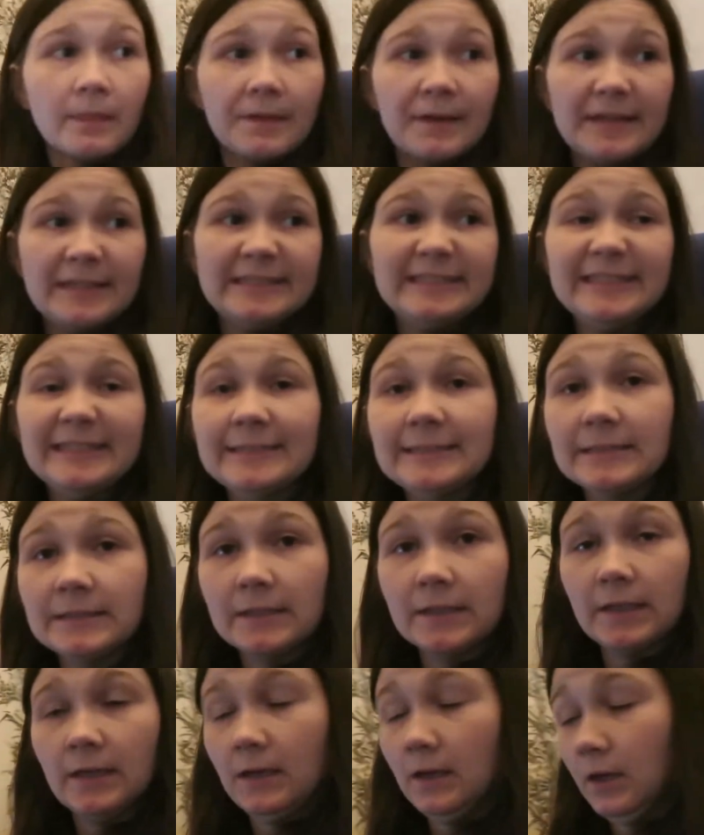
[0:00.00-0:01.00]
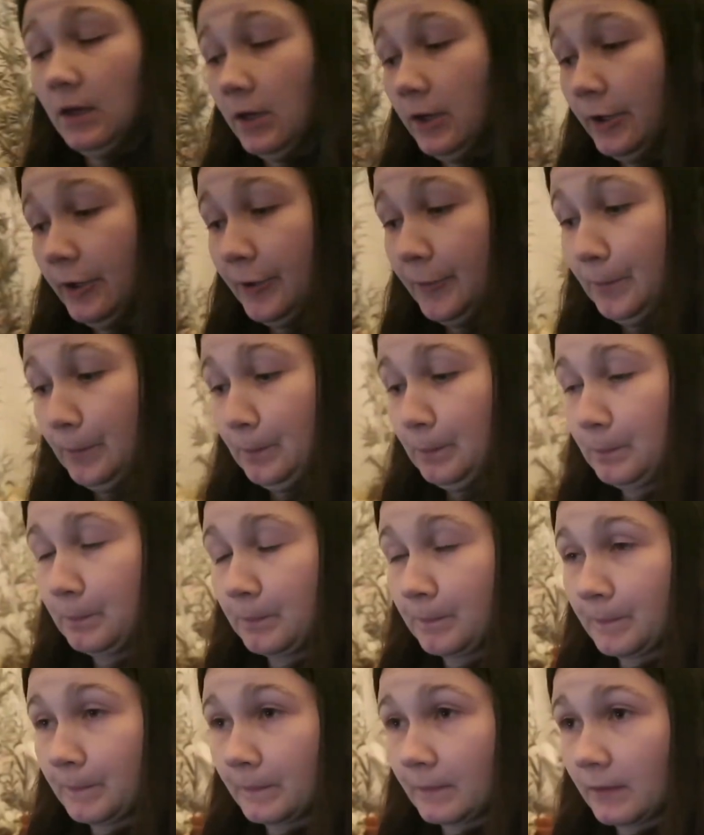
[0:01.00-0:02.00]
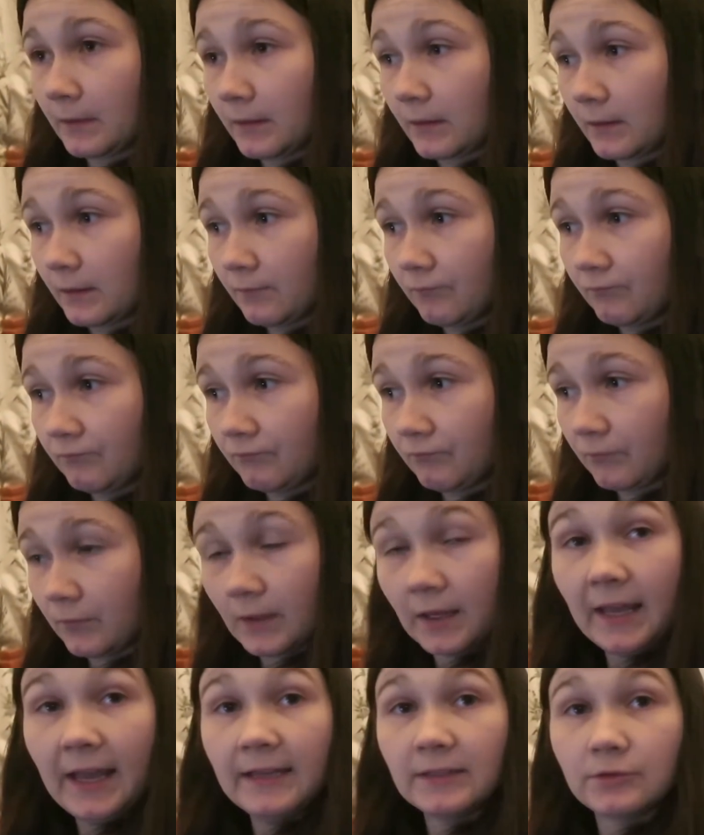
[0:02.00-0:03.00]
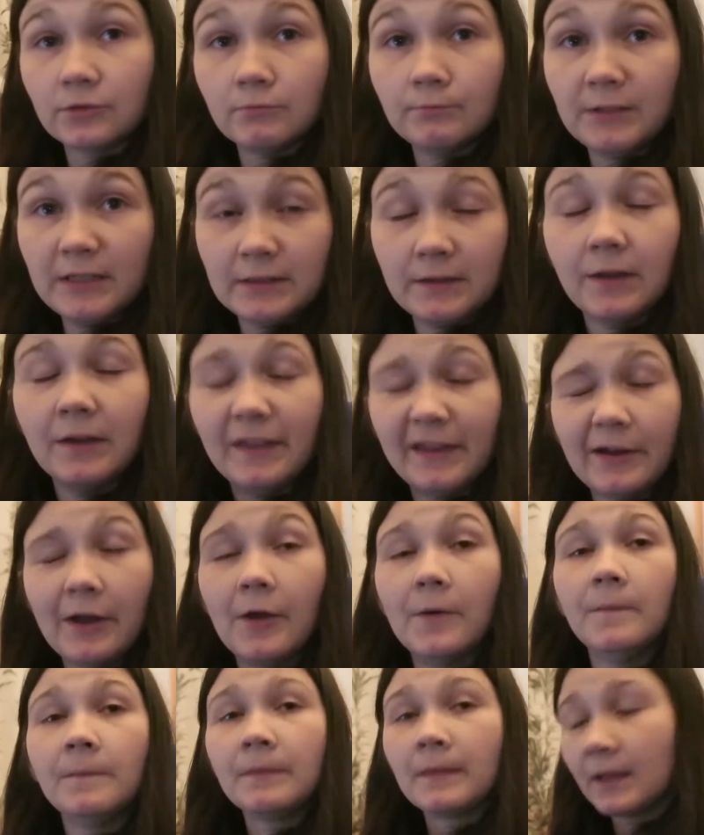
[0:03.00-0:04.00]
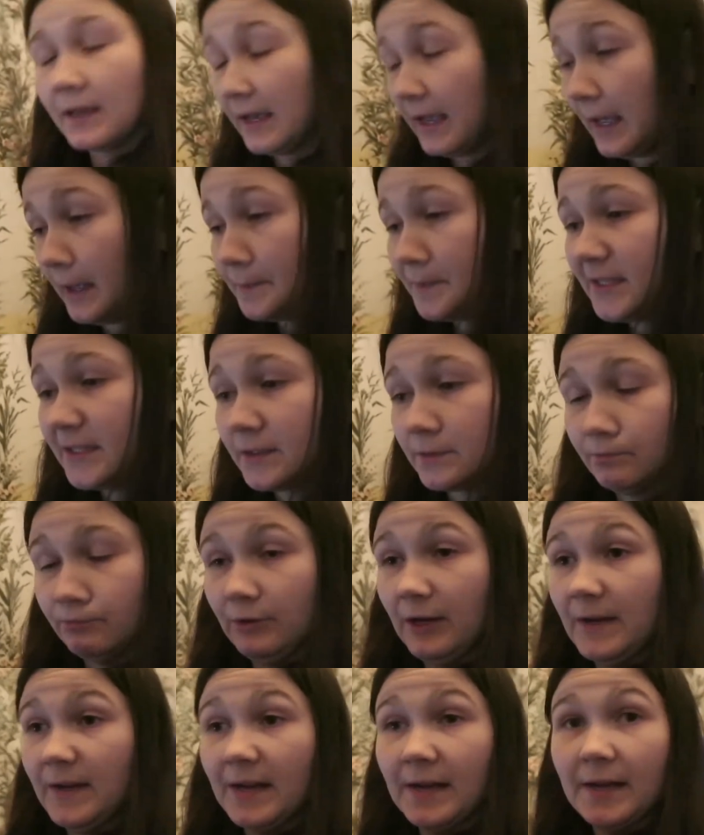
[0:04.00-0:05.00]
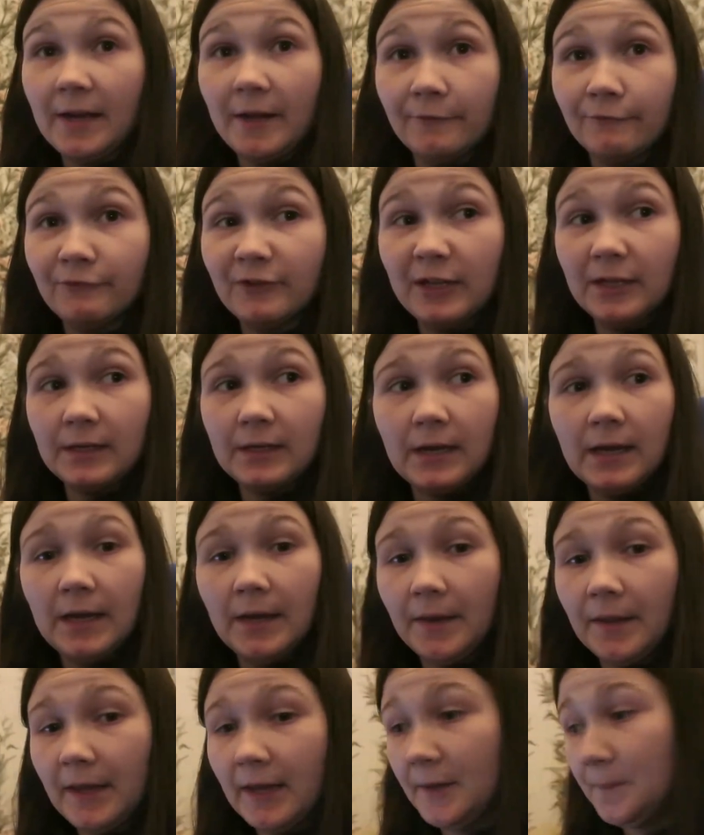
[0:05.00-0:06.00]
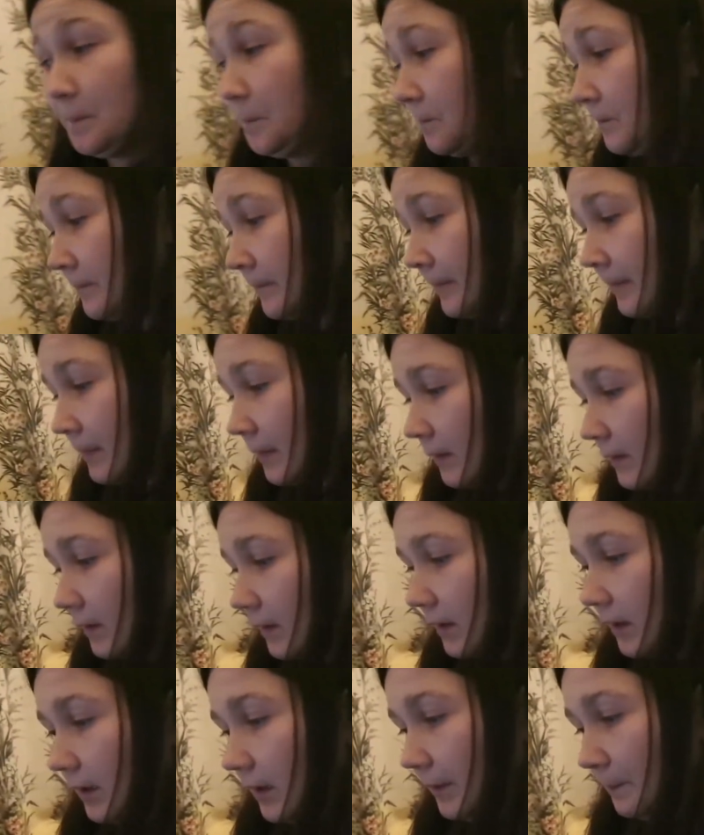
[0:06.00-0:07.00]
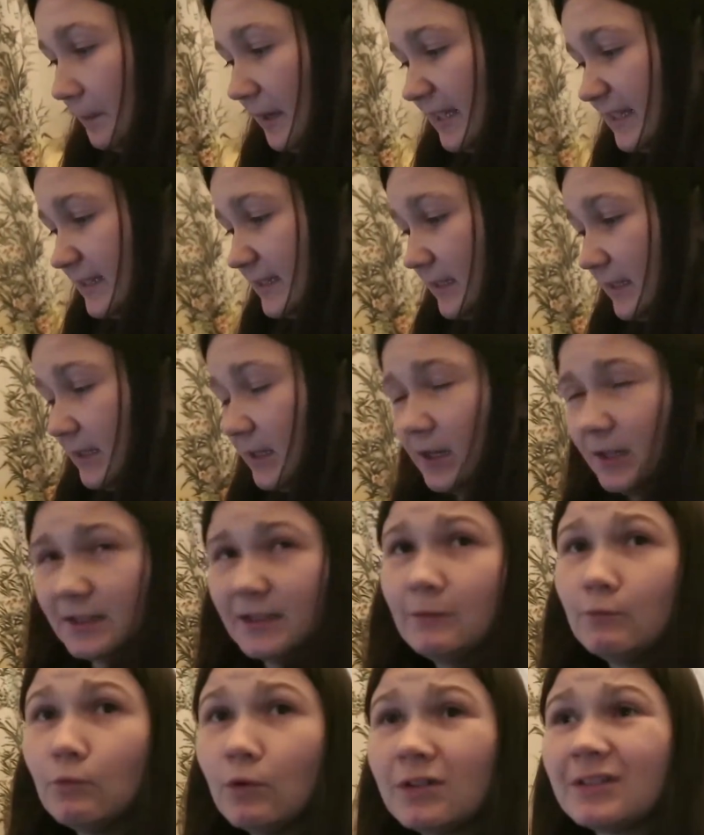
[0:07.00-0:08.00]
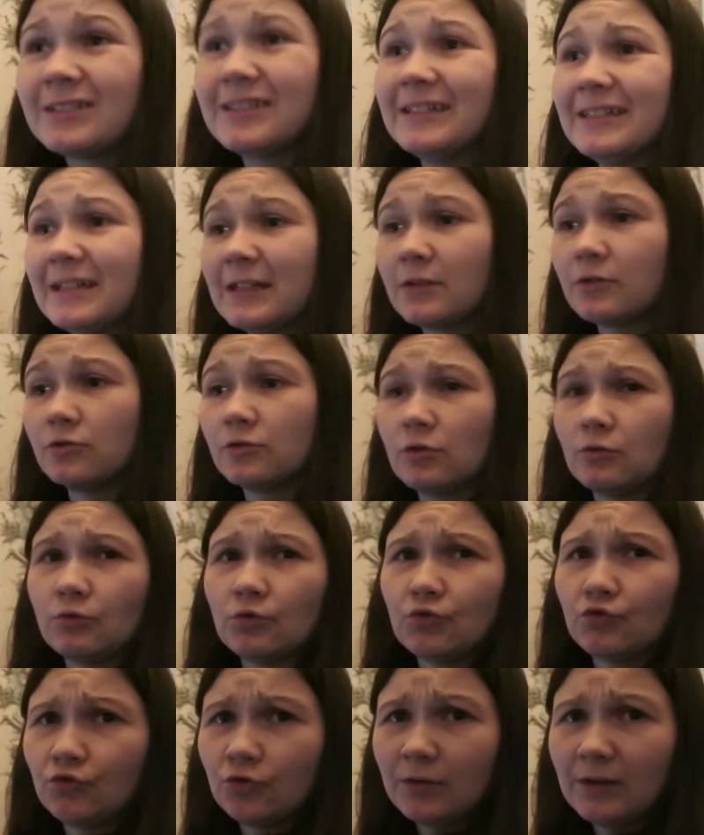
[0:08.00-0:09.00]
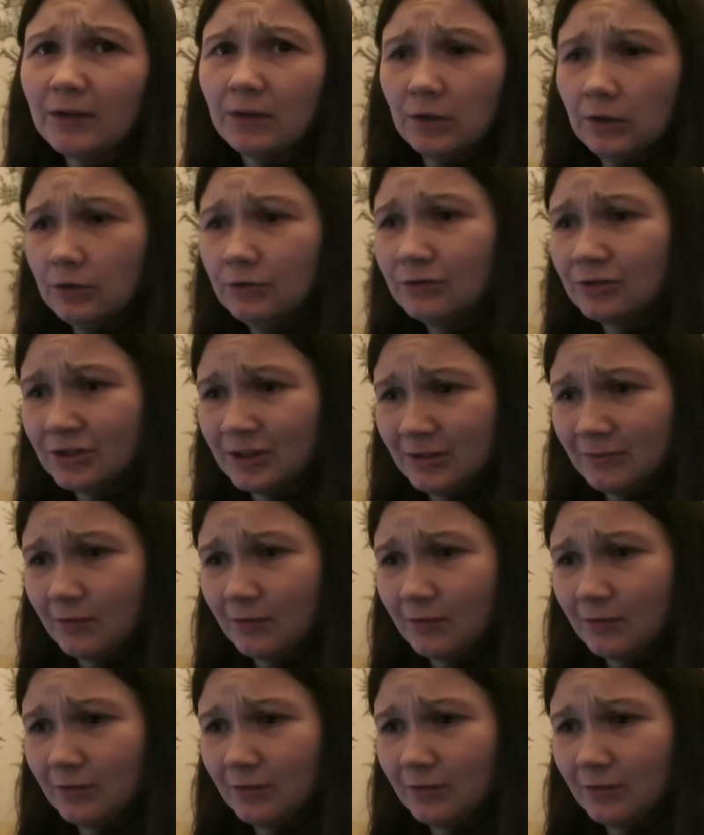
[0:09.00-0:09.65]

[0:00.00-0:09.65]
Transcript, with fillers: I did, um, uh, some piece, oh there we go, uh, a piece of bread and everything. And um, basically, I didn't want dinner because I was full at lunch.